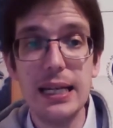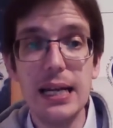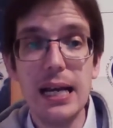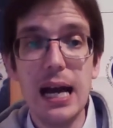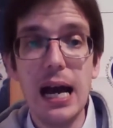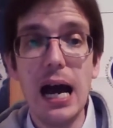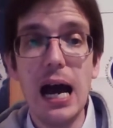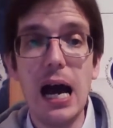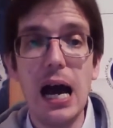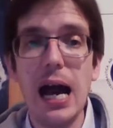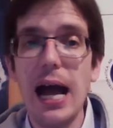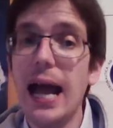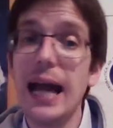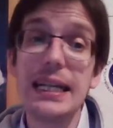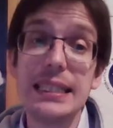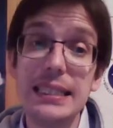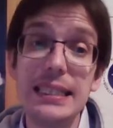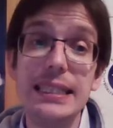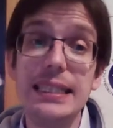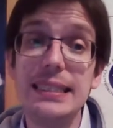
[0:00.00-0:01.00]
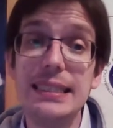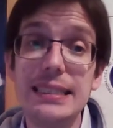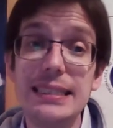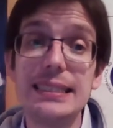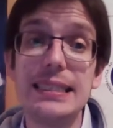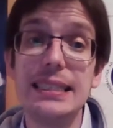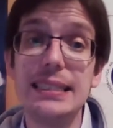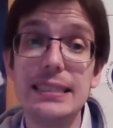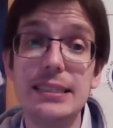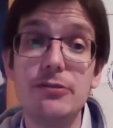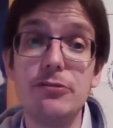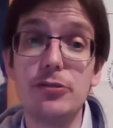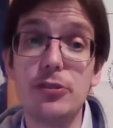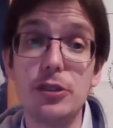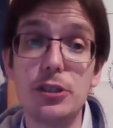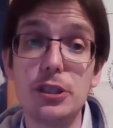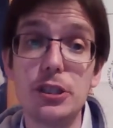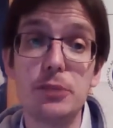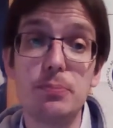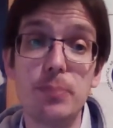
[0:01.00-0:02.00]
actually in a sense, the
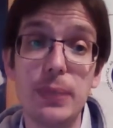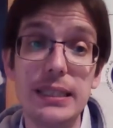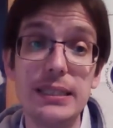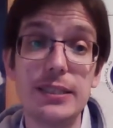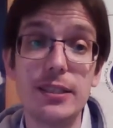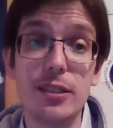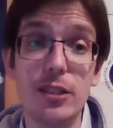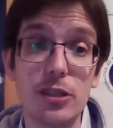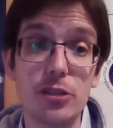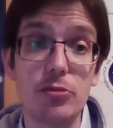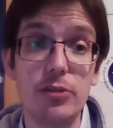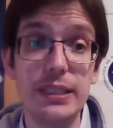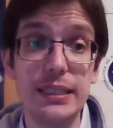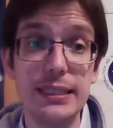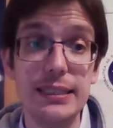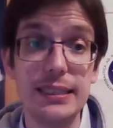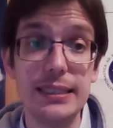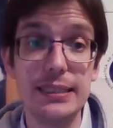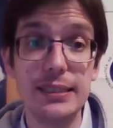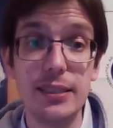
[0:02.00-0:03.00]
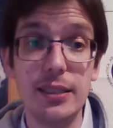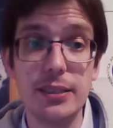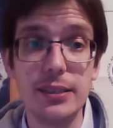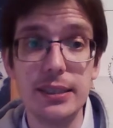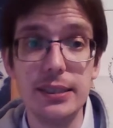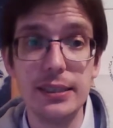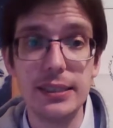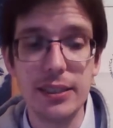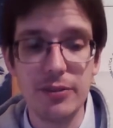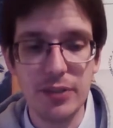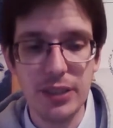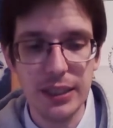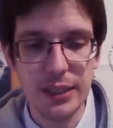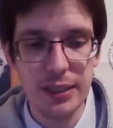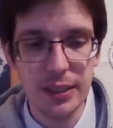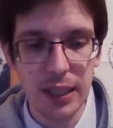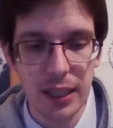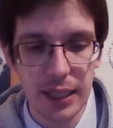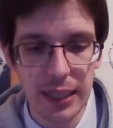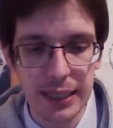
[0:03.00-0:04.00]
first space law treaty since
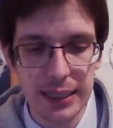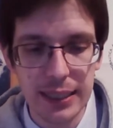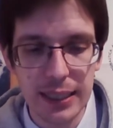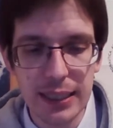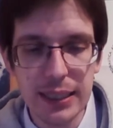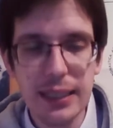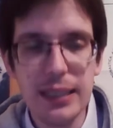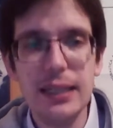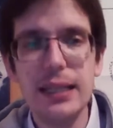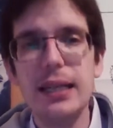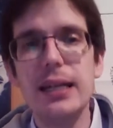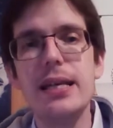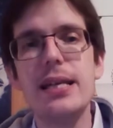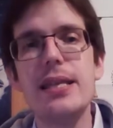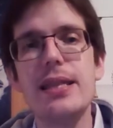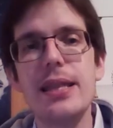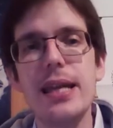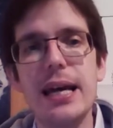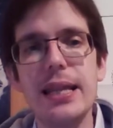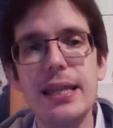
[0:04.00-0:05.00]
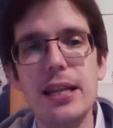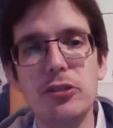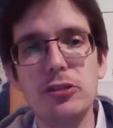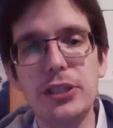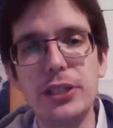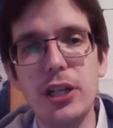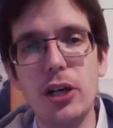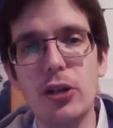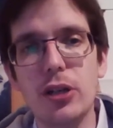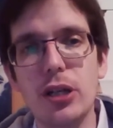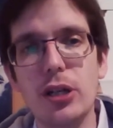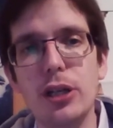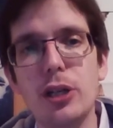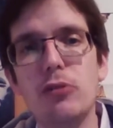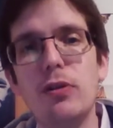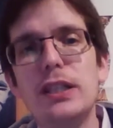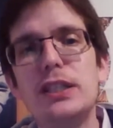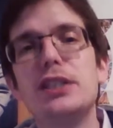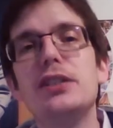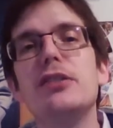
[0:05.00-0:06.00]
1979. Then there is the ongoing
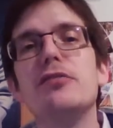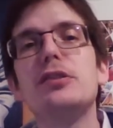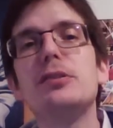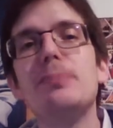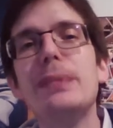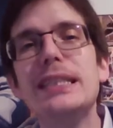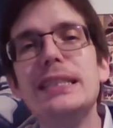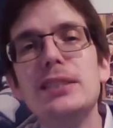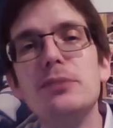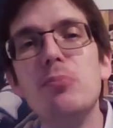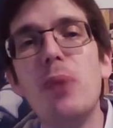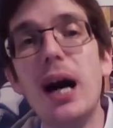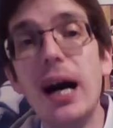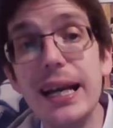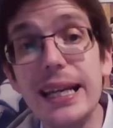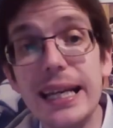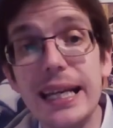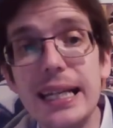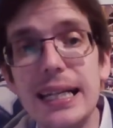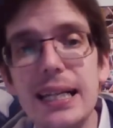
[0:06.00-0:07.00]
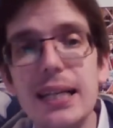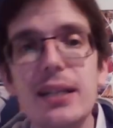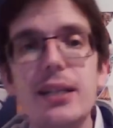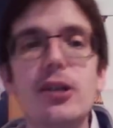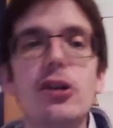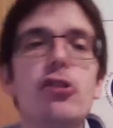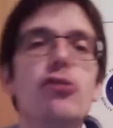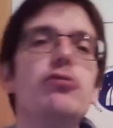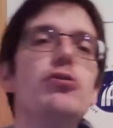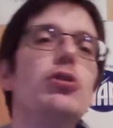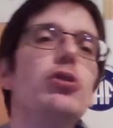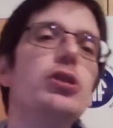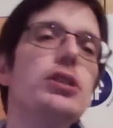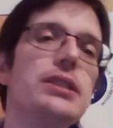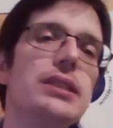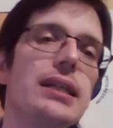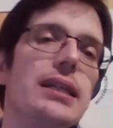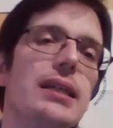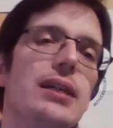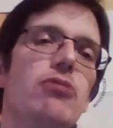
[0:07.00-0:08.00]
question of space mining. Of
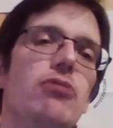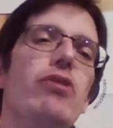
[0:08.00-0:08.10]
course, we